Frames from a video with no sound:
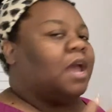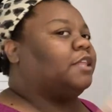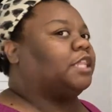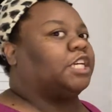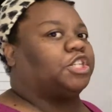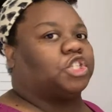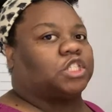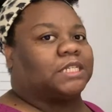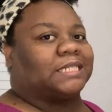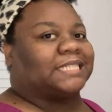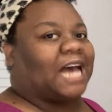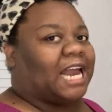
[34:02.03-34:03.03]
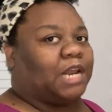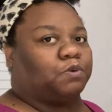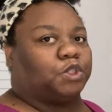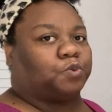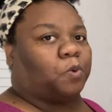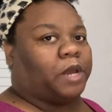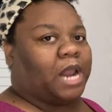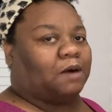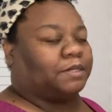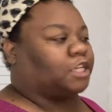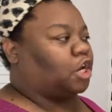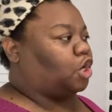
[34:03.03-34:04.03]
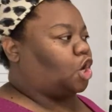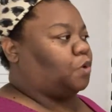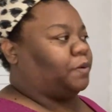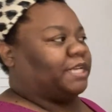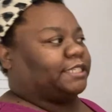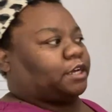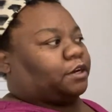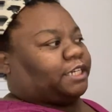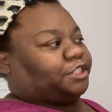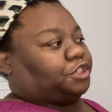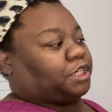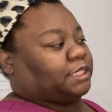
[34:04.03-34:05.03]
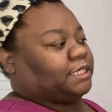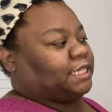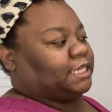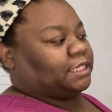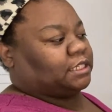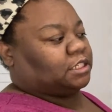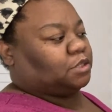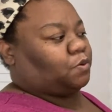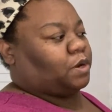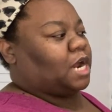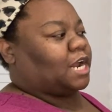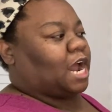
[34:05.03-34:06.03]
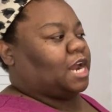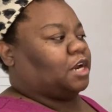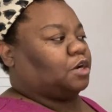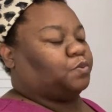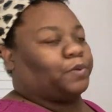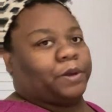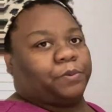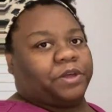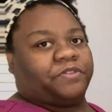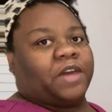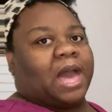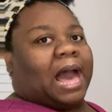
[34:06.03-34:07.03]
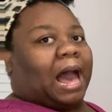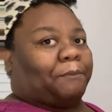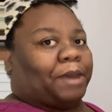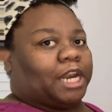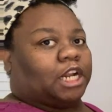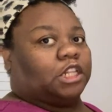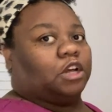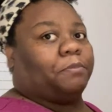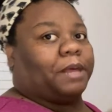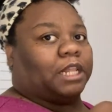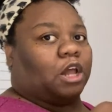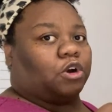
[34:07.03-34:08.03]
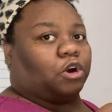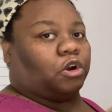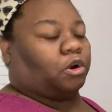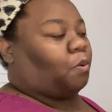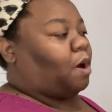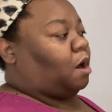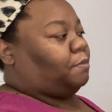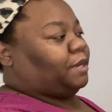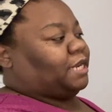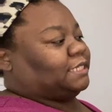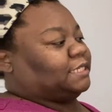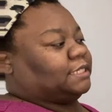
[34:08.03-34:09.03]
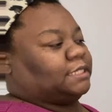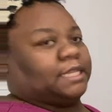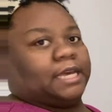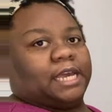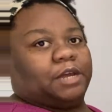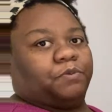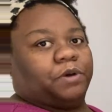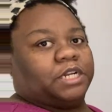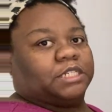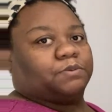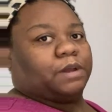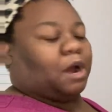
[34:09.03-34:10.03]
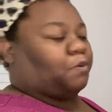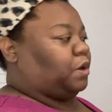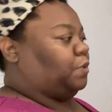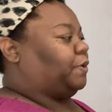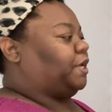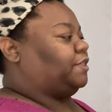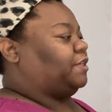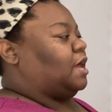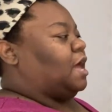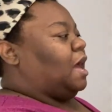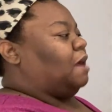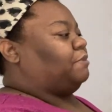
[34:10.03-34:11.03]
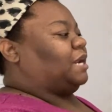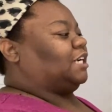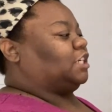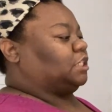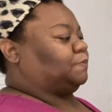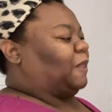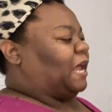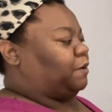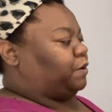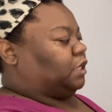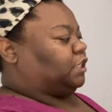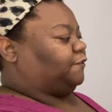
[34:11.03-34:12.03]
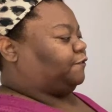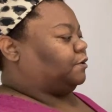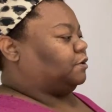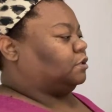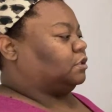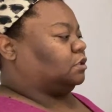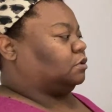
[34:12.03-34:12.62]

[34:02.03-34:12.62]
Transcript: and then just decide which one I was going to go with. So as you can see, this is the one I kind of went with. I made it a little bit longer on the wall, but this is the end one. This is what I went with. But I just played with a different